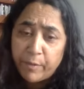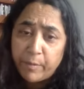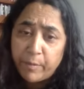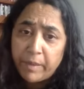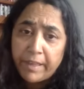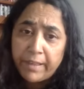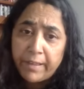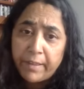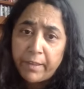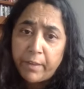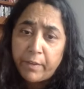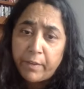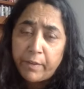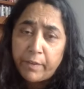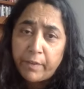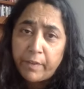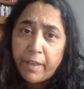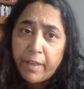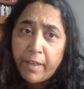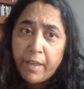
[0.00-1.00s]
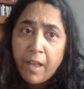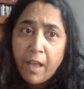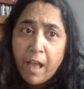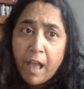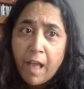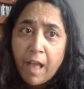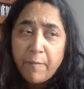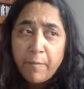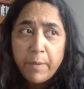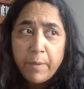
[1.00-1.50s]
because
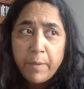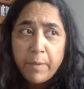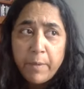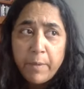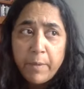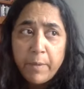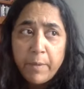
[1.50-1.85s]
I've been